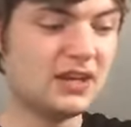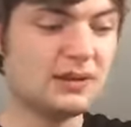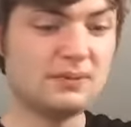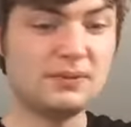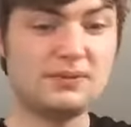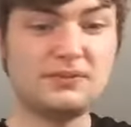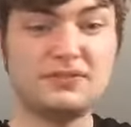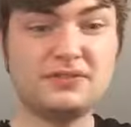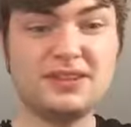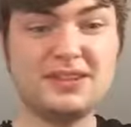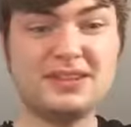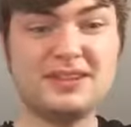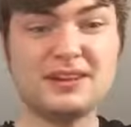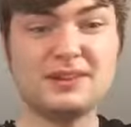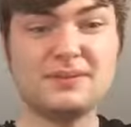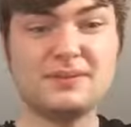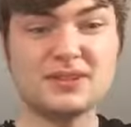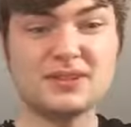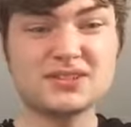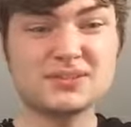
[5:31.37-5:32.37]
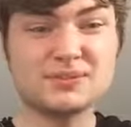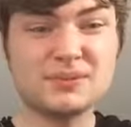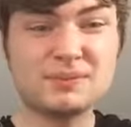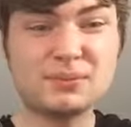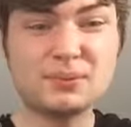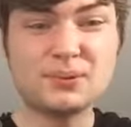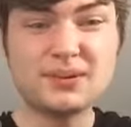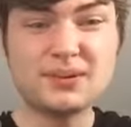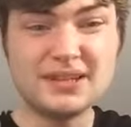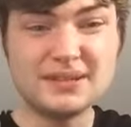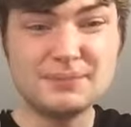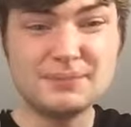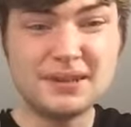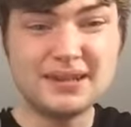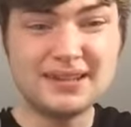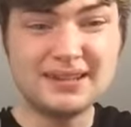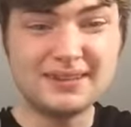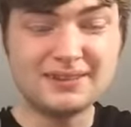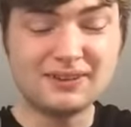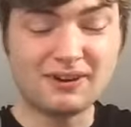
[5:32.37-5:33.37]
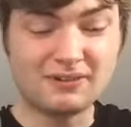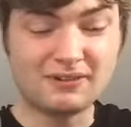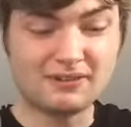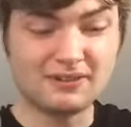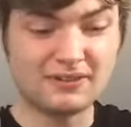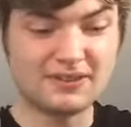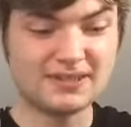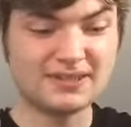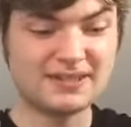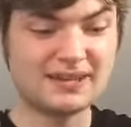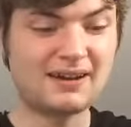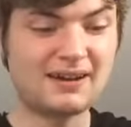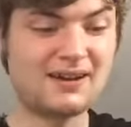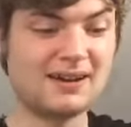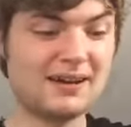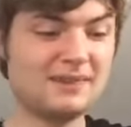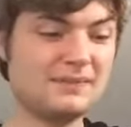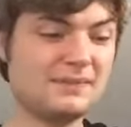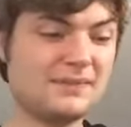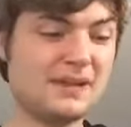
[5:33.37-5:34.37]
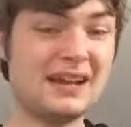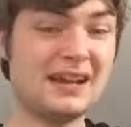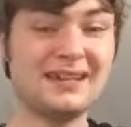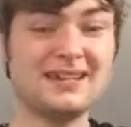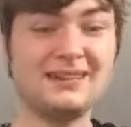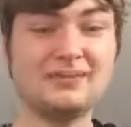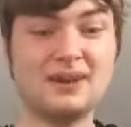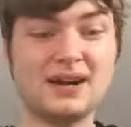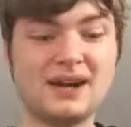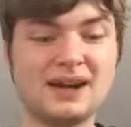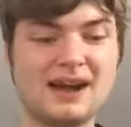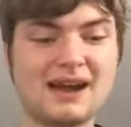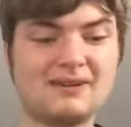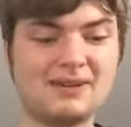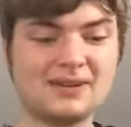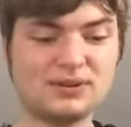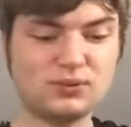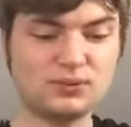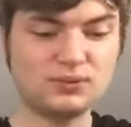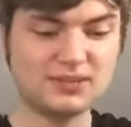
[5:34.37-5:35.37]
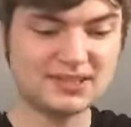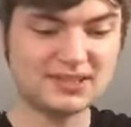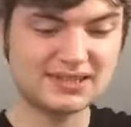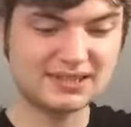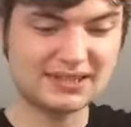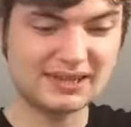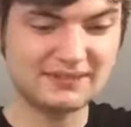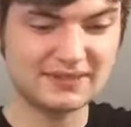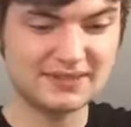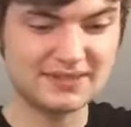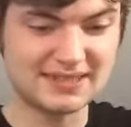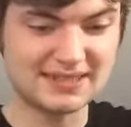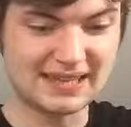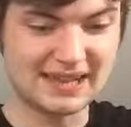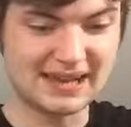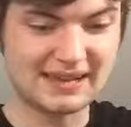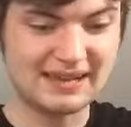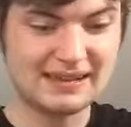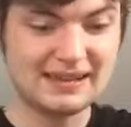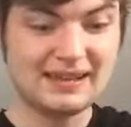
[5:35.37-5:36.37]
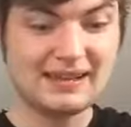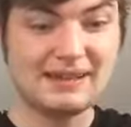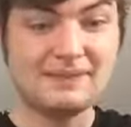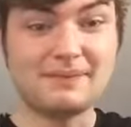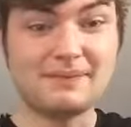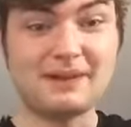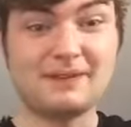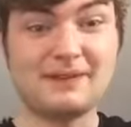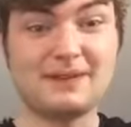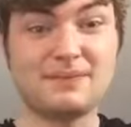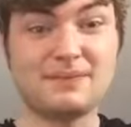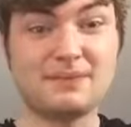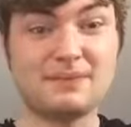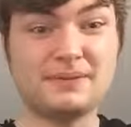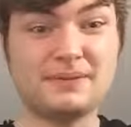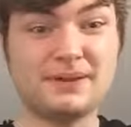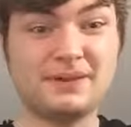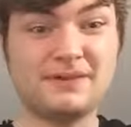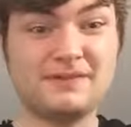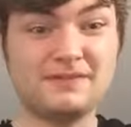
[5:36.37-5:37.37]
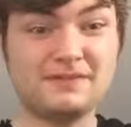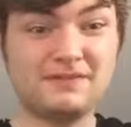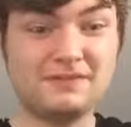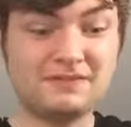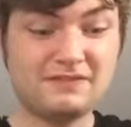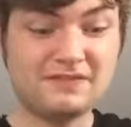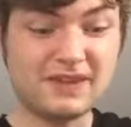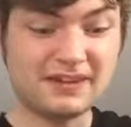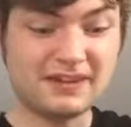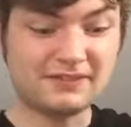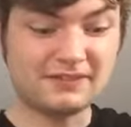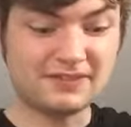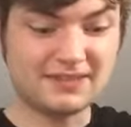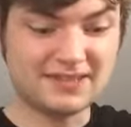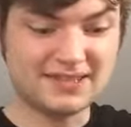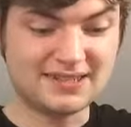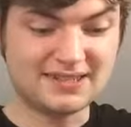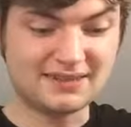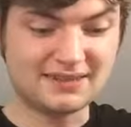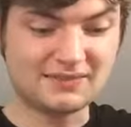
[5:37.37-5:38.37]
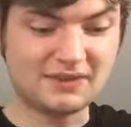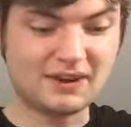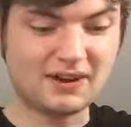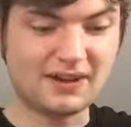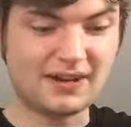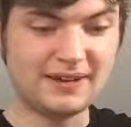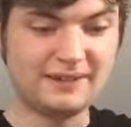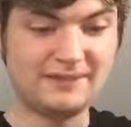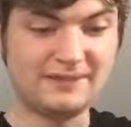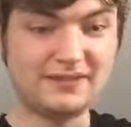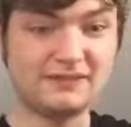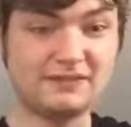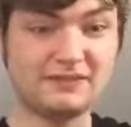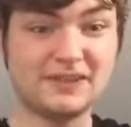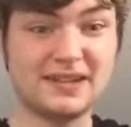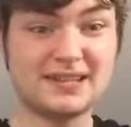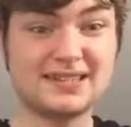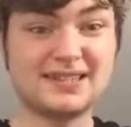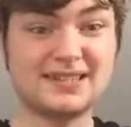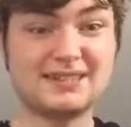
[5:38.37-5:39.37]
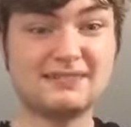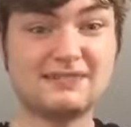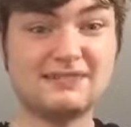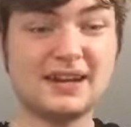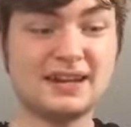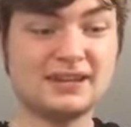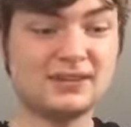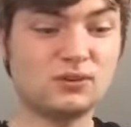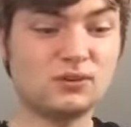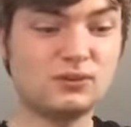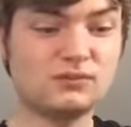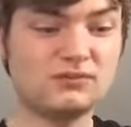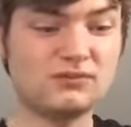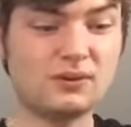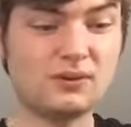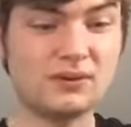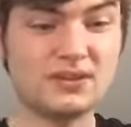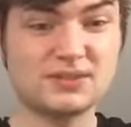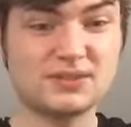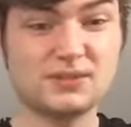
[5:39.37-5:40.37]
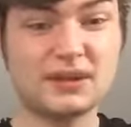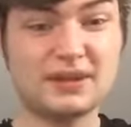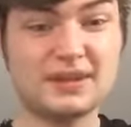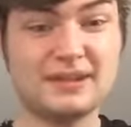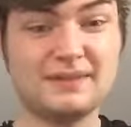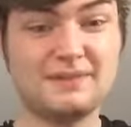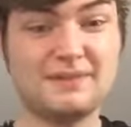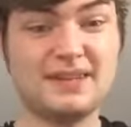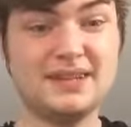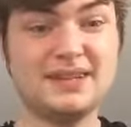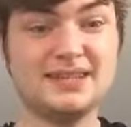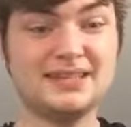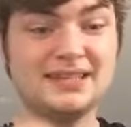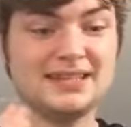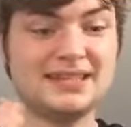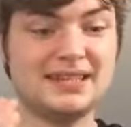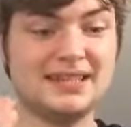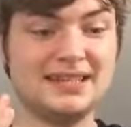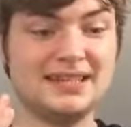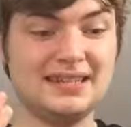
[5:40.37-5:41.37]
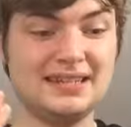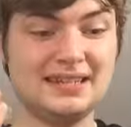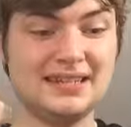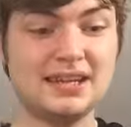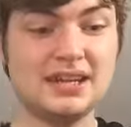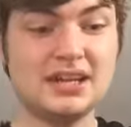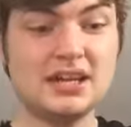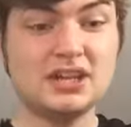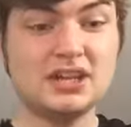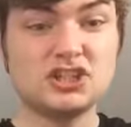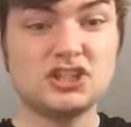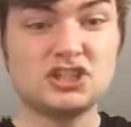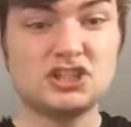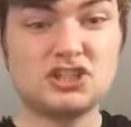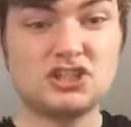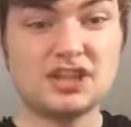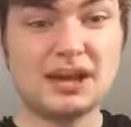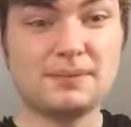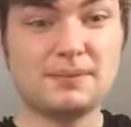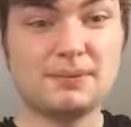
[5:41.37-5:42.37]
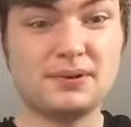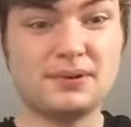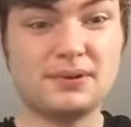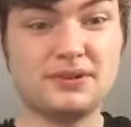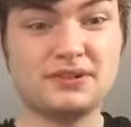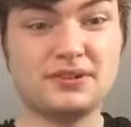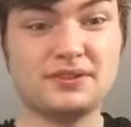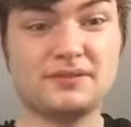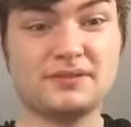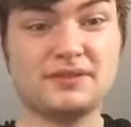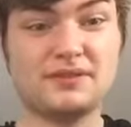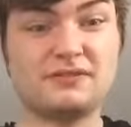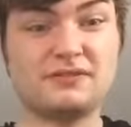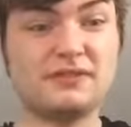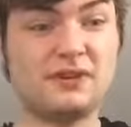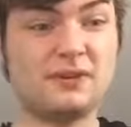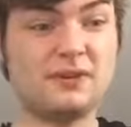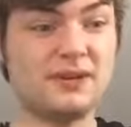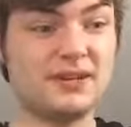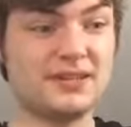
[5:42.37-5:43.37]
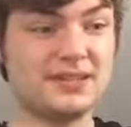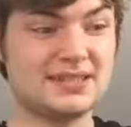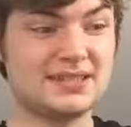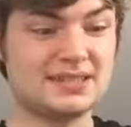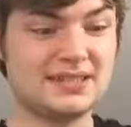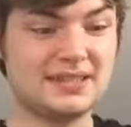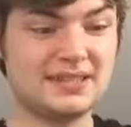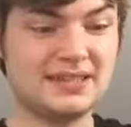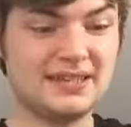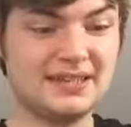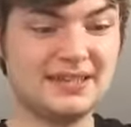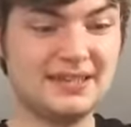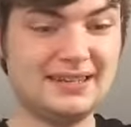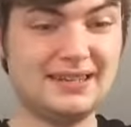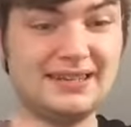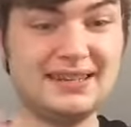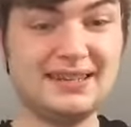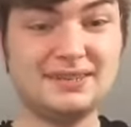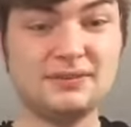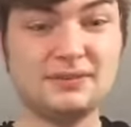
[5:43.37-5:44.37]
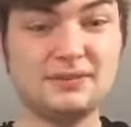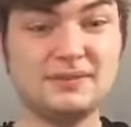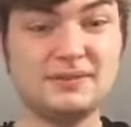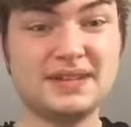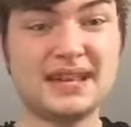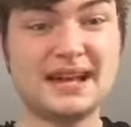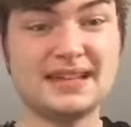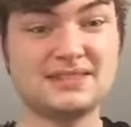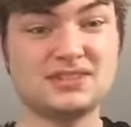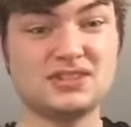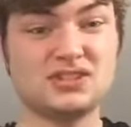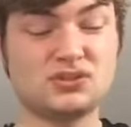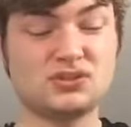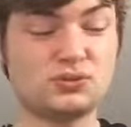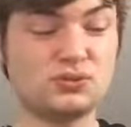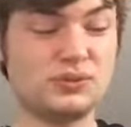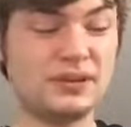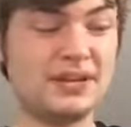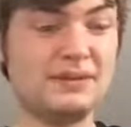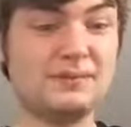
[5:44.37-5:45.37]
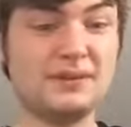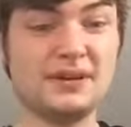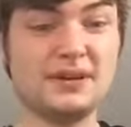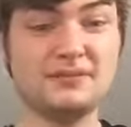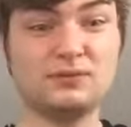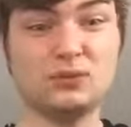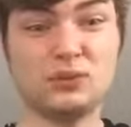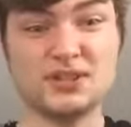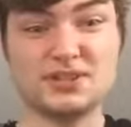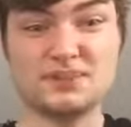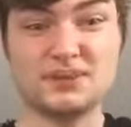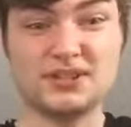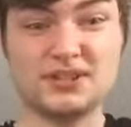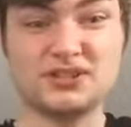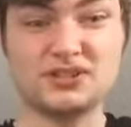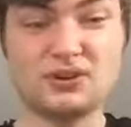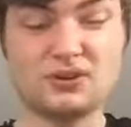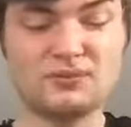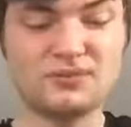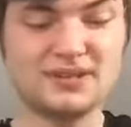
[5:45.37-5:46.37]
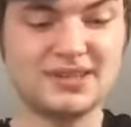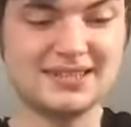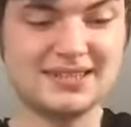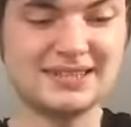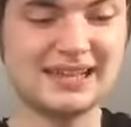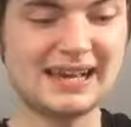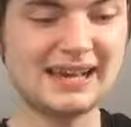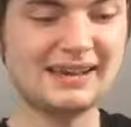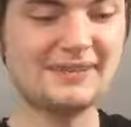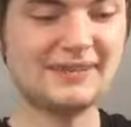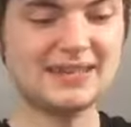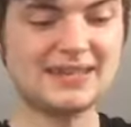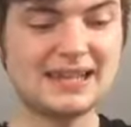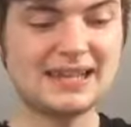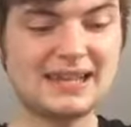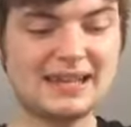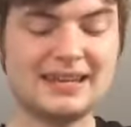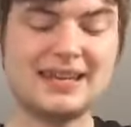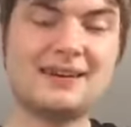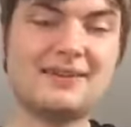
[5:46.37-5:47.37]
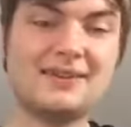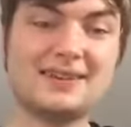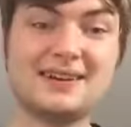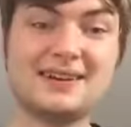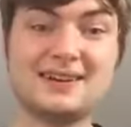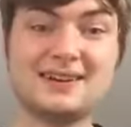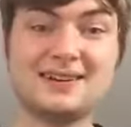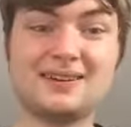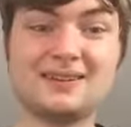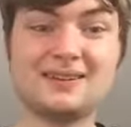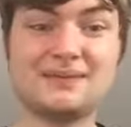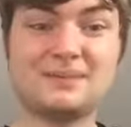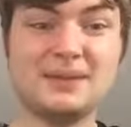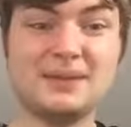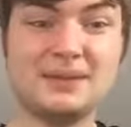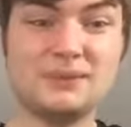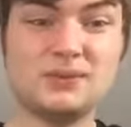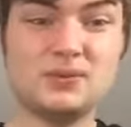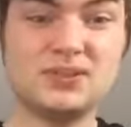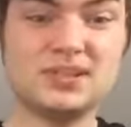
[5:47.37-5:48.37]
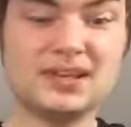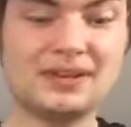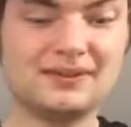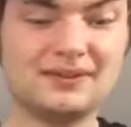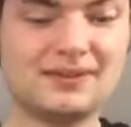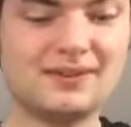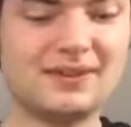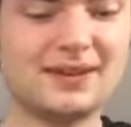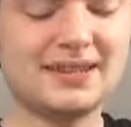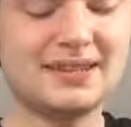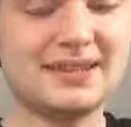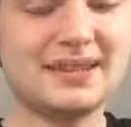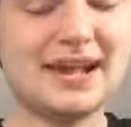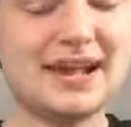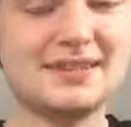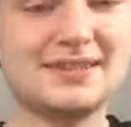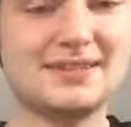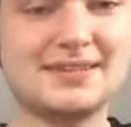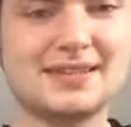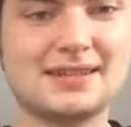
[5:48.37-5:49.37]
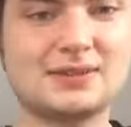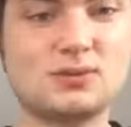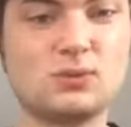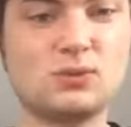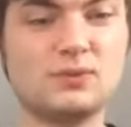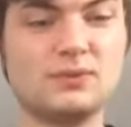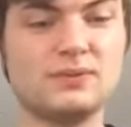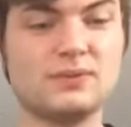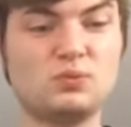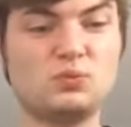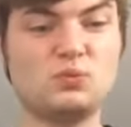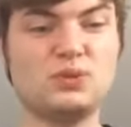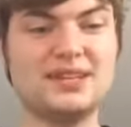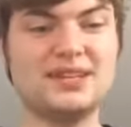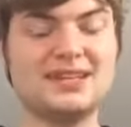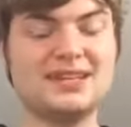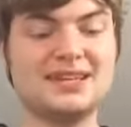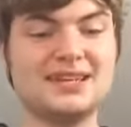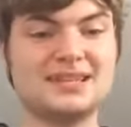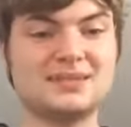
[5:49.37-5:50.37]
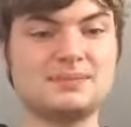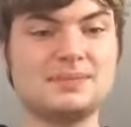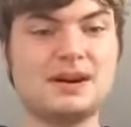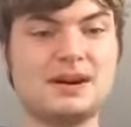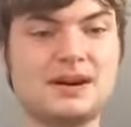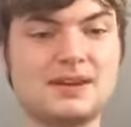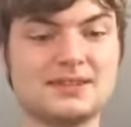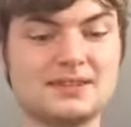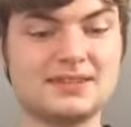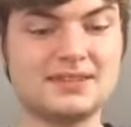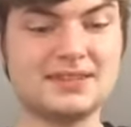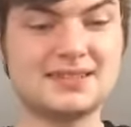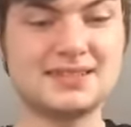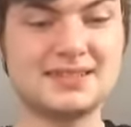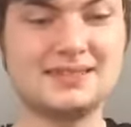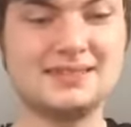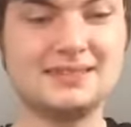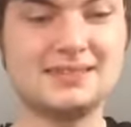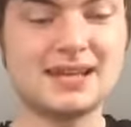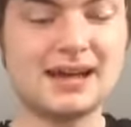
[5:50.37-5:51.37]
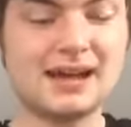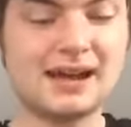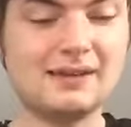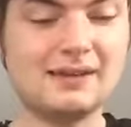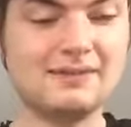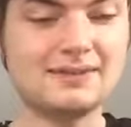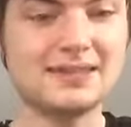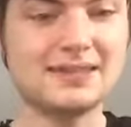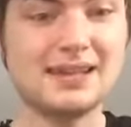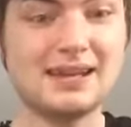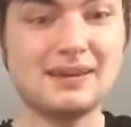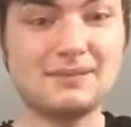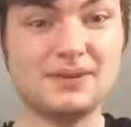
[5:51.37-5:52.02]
But Viggo must have been pretty peed off at the time. Anyway, Aragorn discovers that Merry and Pippin thankfully survived and fled into Fangorn Forest, where they meet the Shepherd of the Forest, the leader of the Ents, Treebeard, voiced by John Rhys-Davies. Now, I know a lot of people don't like the Ents; they call them the weakest part of the Two Towers.